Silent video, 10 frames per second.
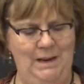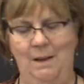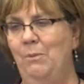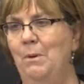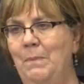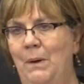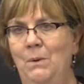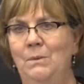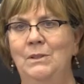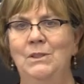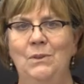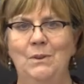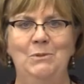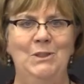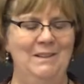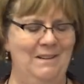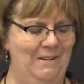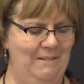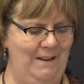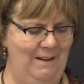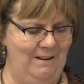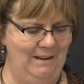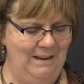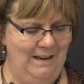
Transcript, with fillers: apropos description of art